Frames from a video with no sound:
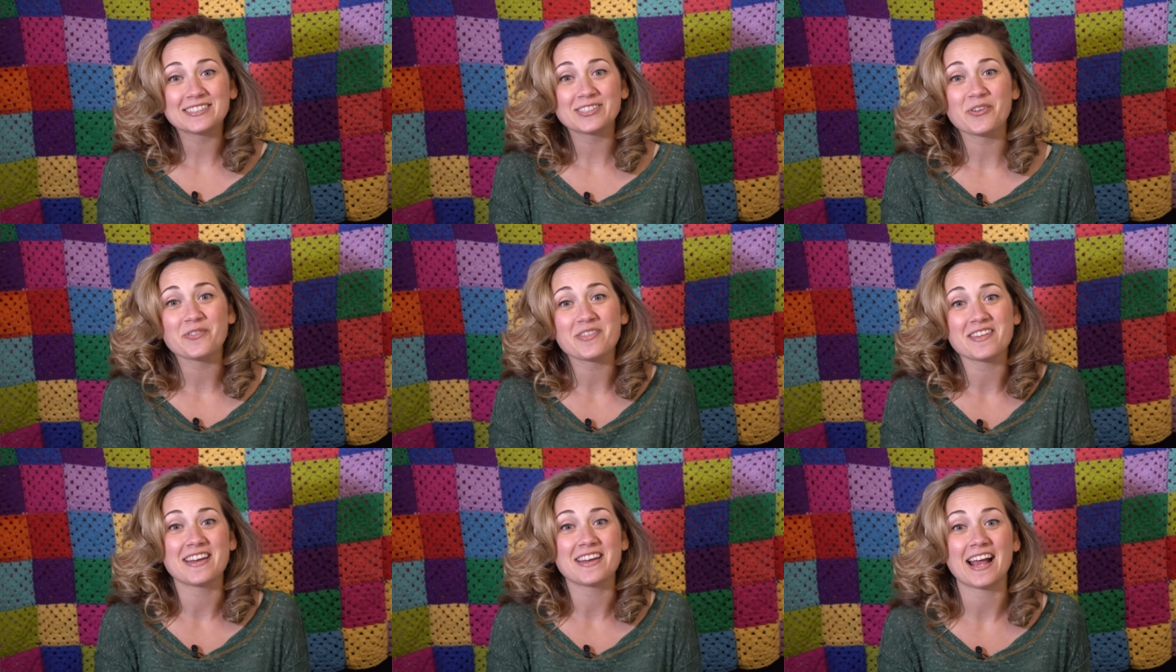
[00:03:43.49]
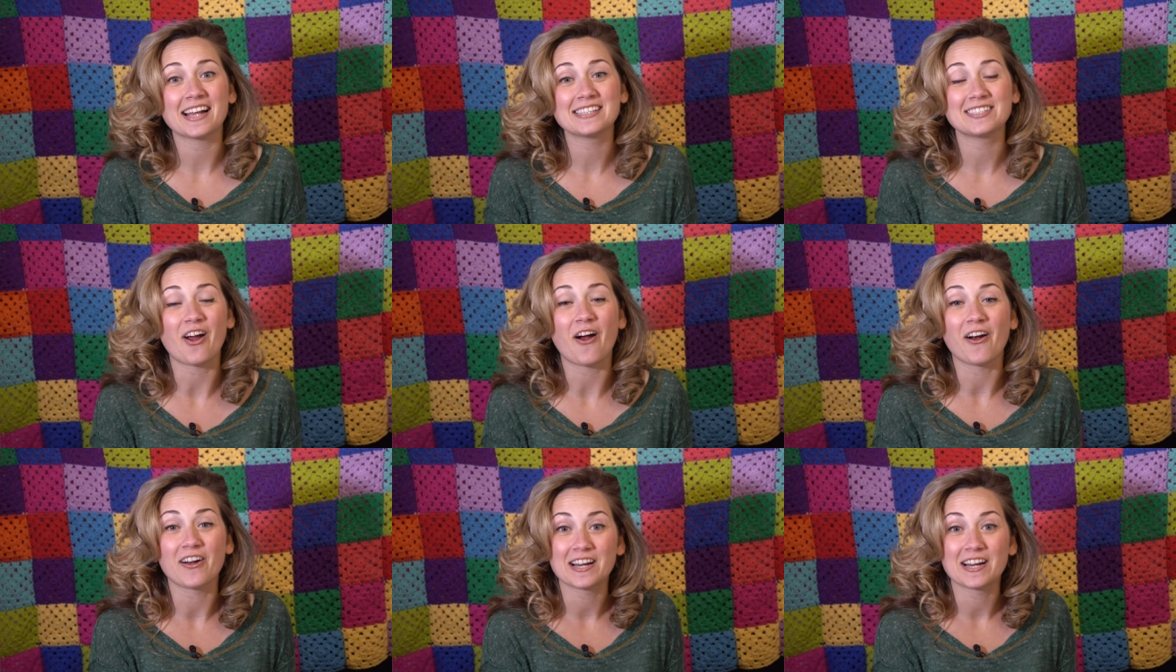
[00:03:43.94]
so the
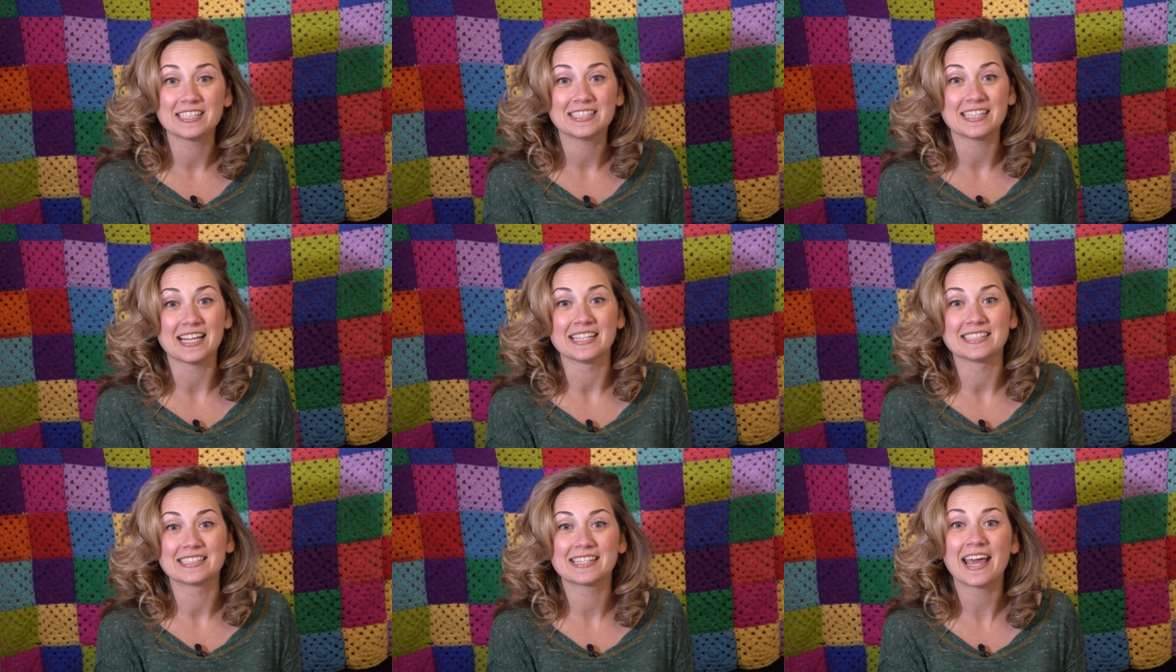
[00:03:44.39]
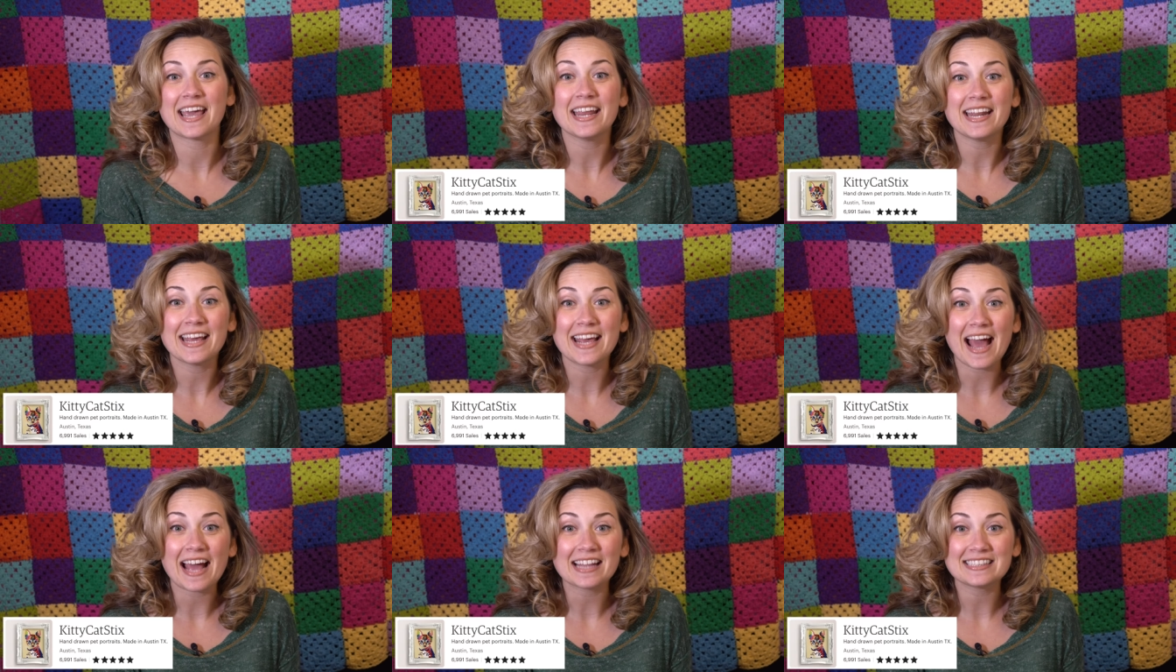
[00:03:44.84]
next artist is
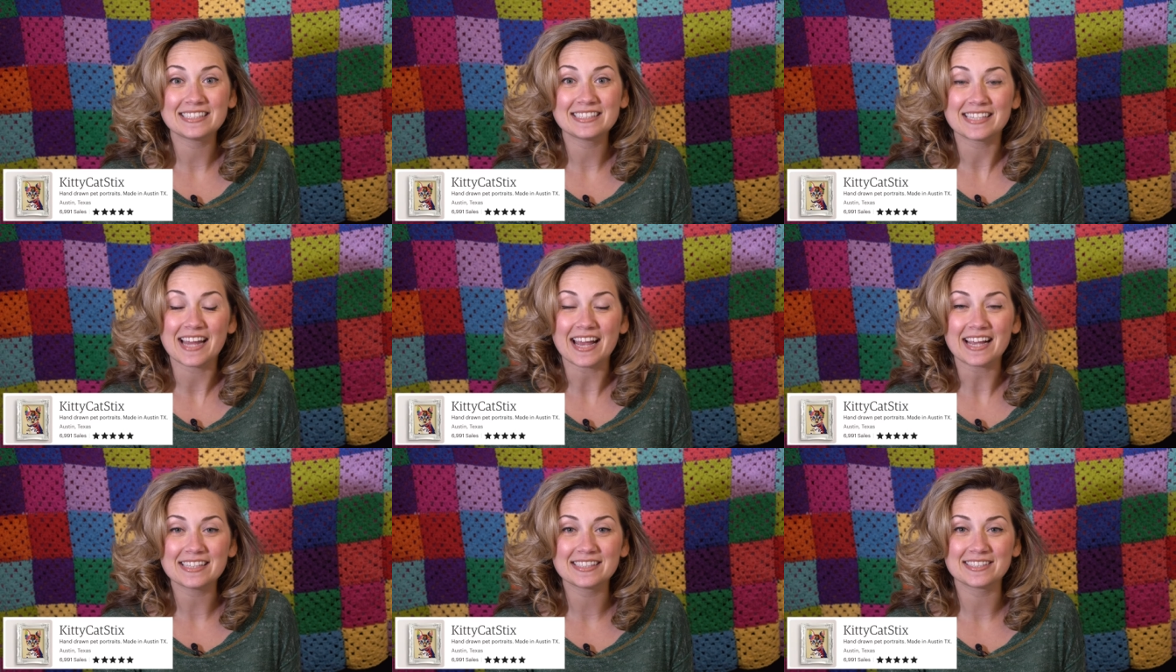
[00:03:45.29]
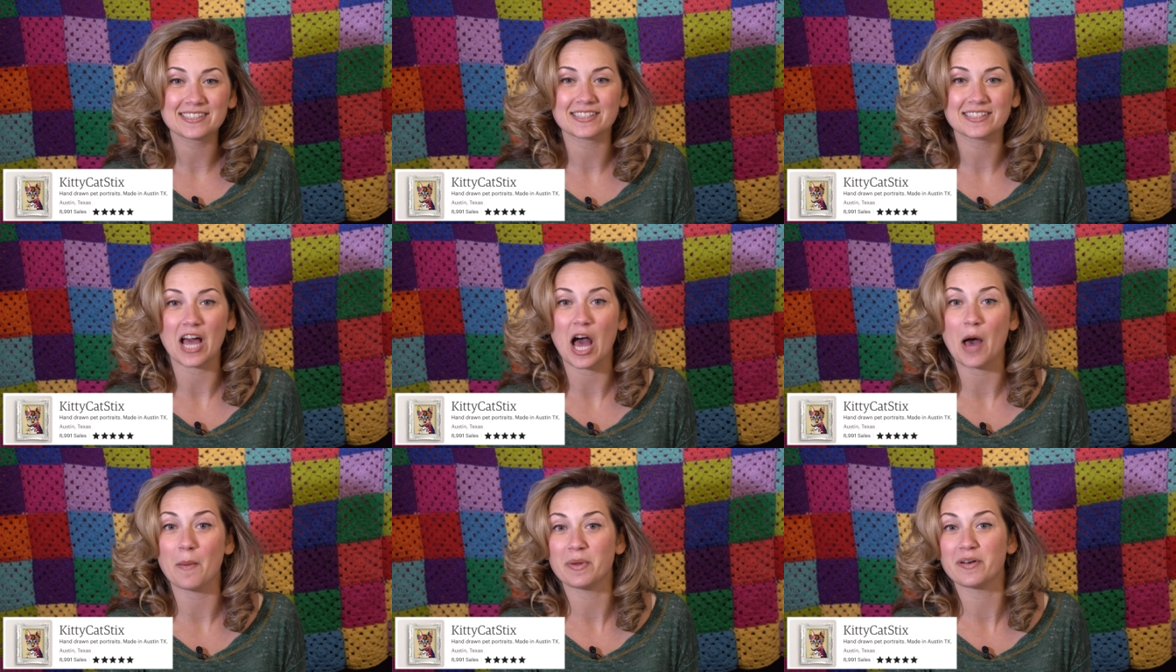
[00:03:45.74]

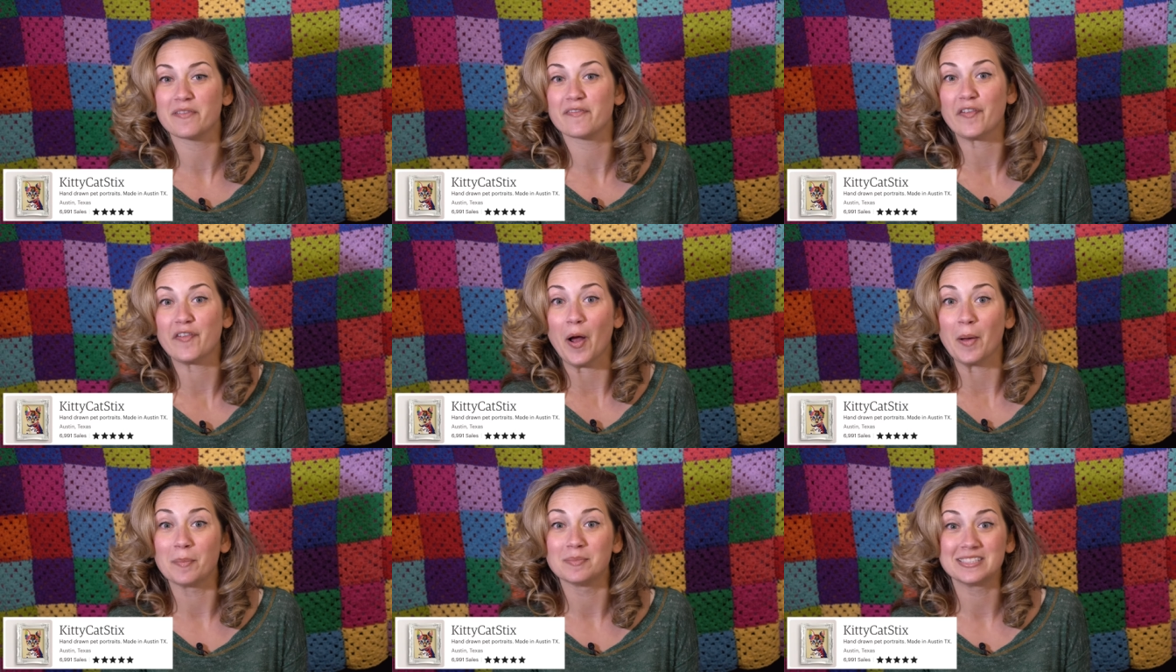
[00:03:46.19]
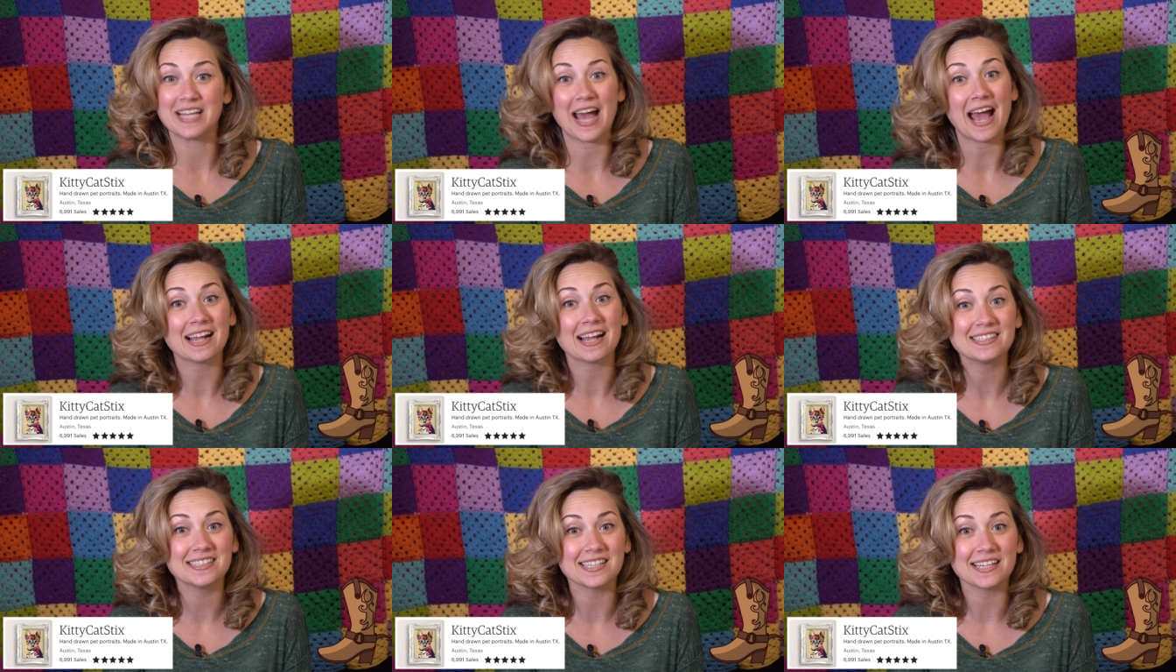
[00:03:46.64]
KittyCatStix, coming from
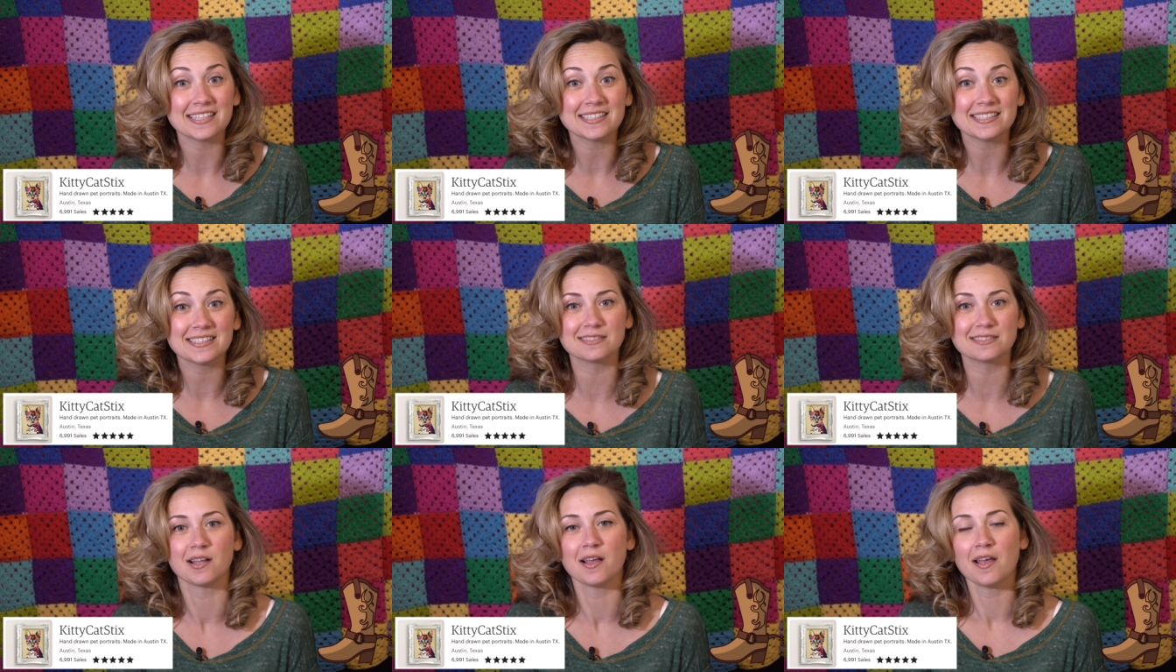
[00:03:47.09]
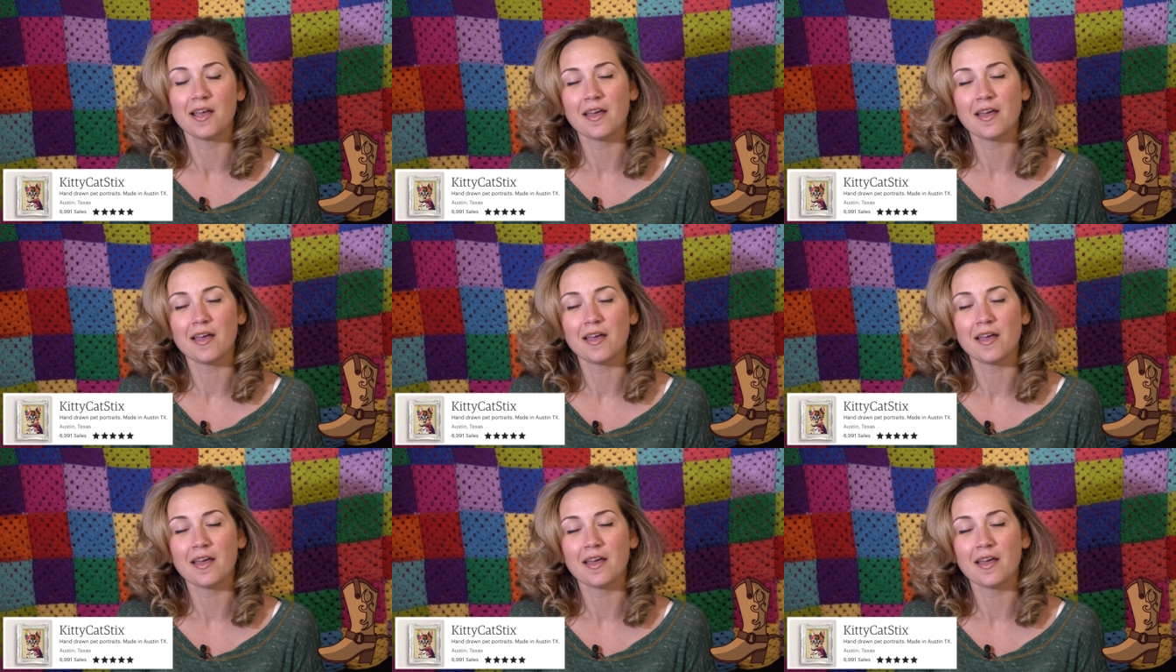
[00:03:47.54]
Texas.